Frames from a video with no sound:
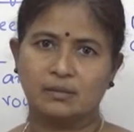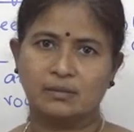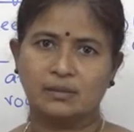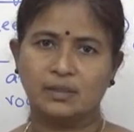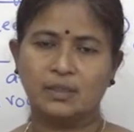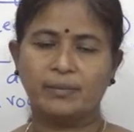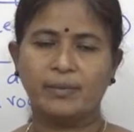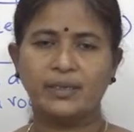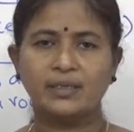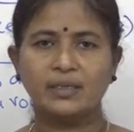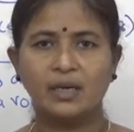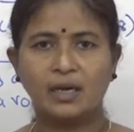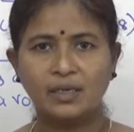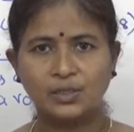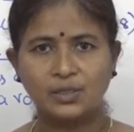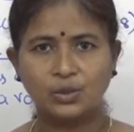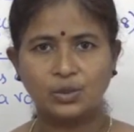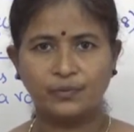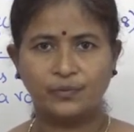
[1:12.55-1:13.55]
They might
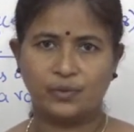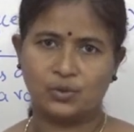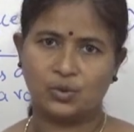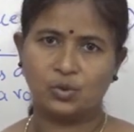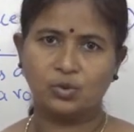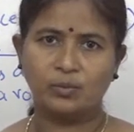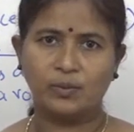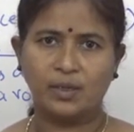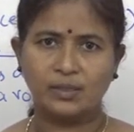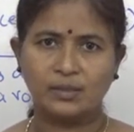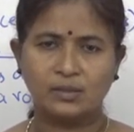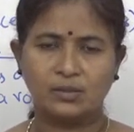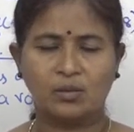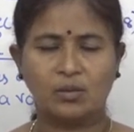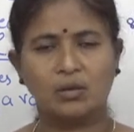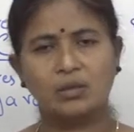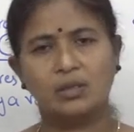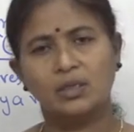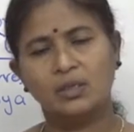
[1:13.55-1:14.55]
ask you for 2 marks
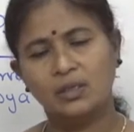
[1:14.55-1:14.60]
or